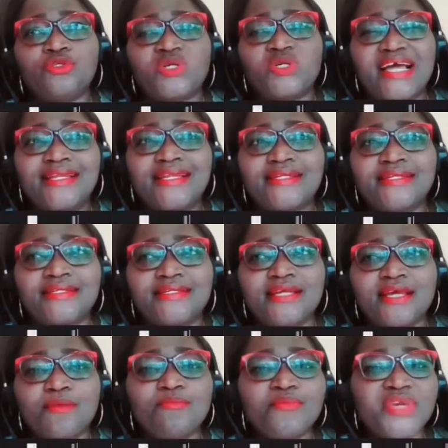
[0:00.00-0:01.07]
you can
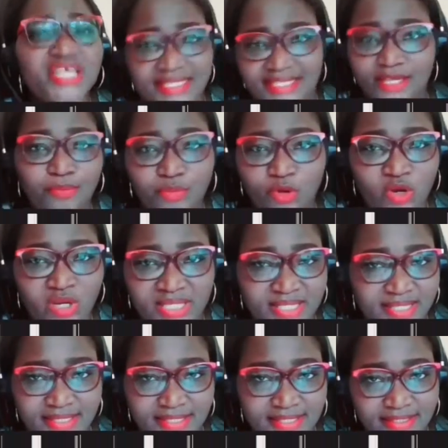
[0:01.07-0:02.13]
miss a
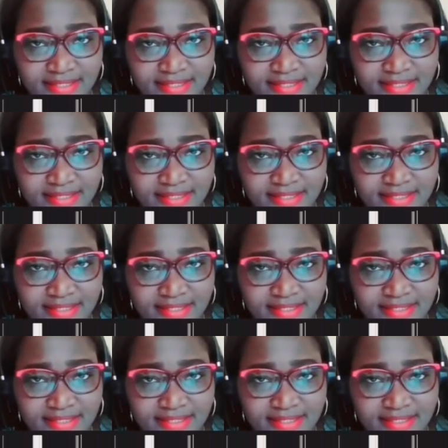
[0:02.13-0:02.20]
point